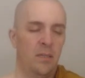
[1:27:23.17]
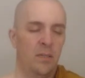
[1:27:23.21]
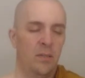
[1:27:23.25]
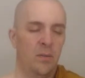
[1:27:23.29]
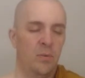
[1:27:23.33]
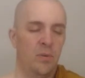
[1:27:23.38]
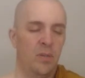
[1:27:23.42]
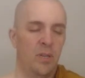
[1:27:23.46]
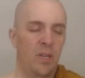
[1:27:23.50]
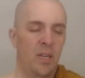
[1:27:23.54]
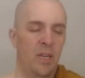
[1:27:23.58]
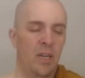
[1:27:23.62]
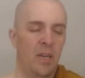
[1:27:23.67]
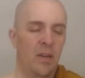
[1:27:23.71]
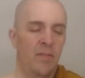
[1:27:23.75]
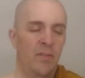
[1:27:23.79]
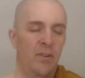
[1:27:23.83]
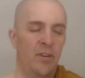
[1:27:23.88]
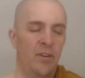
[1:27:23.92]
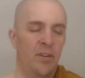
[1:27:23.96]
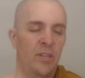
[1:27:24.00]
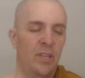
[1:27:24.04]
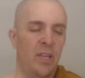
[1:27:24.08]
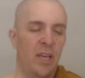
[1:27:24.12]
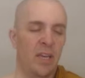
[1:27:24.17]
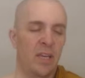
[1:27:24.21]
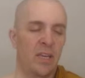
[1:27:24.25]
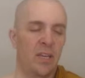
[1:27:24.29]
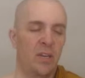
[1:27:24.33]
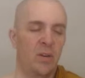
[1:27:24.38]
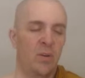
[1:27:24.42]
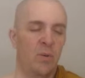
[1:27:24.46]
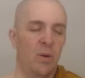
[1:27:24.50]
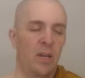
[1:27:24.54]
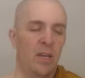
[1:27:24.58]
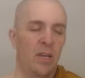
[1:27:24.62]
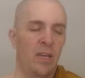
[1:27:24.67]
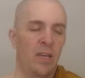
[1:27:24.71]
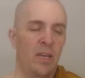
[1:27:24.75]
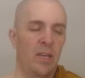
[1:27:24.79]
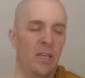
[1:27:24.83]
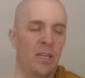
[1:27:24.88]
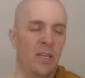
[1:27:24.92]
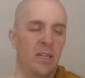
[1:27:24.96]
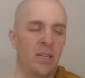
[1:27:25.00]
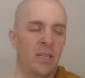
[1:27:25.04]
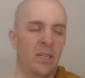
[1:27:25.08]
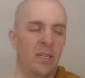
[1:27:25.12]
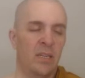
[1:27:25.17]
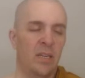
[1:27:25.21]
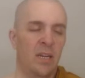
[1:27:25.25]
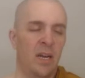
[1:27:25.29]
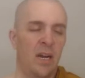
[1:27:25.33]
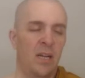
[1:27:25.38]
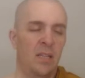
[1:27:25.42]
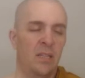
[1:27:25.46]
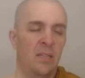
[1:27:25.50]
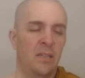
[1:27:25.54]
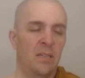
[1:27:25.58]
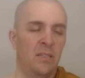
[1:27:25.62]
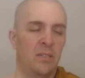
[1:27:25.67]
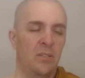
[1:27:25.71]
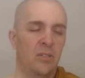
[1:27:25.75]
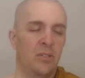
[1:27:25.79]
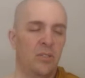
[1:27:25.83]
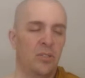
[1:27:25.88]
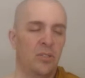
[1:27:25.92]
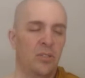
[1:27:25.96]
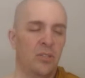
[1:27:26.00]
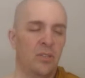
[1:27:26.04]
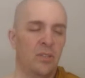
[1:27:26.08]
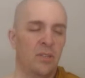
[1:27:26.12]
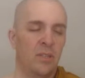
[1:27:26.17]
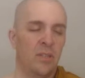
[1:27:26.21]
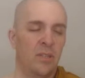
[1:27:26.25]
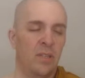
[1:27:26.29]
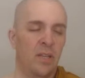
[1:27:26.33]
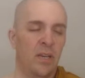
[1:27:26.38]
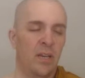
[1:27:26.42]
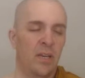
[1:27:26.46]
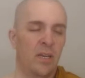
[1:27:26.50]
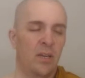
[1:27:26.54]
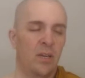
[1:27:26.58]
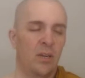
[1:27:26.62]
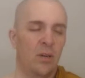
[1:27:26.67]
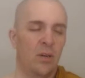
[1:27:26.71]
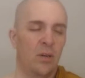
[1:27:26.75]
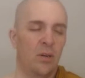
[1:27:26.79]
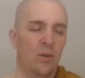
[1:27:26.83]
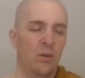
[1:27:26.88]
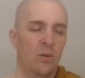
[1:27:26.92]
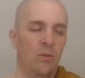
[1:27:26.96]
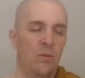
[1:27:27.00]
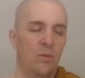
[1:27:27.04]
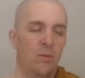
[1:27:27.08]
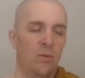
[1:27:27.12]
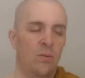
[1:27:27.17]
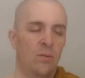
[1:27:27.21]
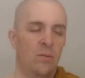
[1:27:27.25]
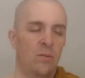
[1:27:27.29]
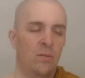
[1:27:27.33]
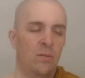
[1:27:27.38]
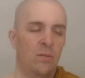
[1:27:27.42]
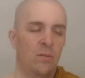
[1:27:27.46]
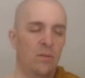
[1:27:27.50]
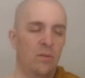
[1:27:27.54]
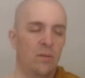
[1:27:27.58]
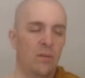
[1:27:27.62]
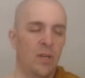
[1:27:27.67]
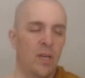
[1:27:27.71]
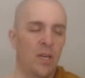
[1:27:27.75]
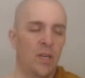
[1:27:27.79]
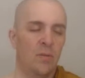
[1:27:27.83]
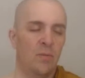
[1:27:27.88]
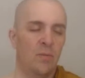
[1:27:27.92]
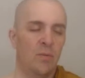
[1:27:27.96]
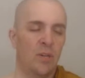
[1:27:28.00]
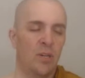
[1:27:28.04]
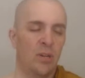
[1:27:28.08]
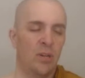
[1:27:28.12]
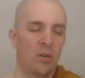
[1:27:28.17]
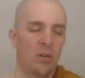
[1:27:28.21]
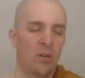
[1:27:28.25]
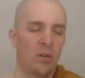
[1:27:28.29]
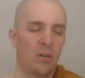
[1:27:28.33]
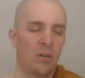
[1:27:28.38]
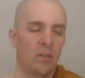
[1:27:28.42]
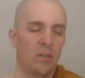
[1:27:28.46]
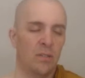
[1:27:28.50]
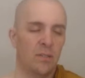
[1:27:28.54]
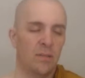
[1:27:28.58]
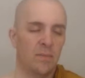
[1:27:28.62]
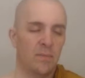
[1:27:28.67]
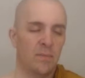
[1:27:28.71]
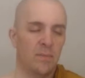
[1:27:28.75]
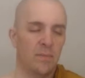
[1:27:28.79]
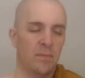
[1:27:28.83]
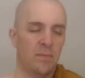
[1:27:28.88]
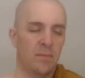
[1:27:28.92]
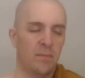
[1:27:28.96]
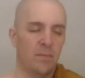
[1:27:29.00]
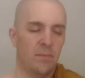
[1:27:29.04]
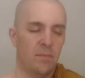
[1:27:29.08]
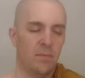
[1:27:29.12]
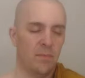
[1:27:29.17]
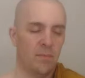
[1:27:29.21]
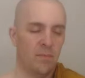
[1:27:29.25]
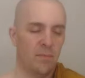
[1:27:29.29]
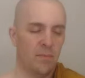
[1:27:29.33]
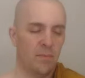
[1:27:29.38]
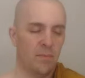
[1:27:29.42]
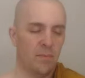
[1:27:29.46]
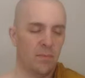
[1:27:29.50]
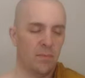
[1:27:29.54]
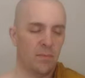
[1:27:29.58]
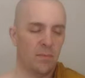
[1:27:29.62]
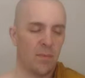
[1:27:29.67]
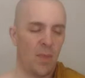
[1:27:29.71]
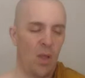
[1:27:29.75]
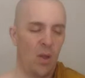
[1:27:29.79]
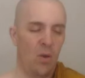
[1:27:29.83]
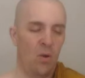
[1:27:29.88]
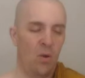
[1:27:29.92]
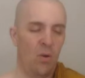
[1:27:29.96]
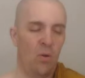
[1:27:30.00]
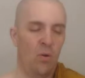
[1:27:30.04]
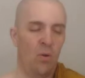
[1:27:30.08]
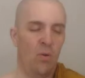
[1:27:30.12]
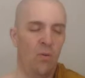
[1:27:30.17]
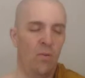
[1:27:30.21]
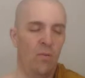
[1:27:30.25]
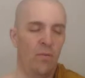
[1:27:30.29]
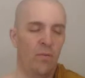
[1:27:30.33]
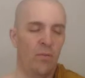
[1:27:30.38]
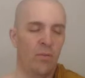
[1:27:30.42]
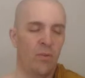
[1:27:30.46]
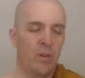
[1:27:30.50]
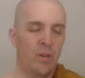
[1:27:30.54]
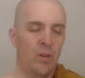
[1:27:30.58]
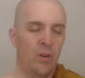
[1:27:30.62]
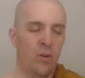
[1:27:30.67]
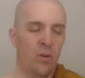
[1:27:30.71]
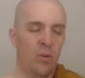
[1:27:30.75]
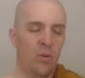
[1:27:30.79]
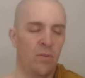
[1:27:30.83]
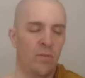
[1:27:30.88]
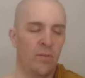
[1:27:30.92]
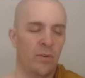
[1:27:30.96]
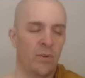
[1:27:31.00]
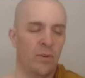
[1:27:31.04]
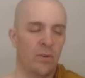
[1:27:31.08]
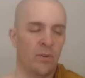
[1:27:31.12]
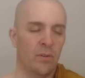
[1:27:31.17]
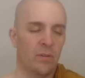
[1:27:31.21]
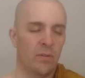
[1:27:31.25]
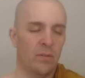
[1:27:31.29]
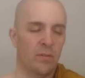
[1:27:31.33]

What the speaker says: Whenever you're taken away, acknowledge, let go, and return. Over and over.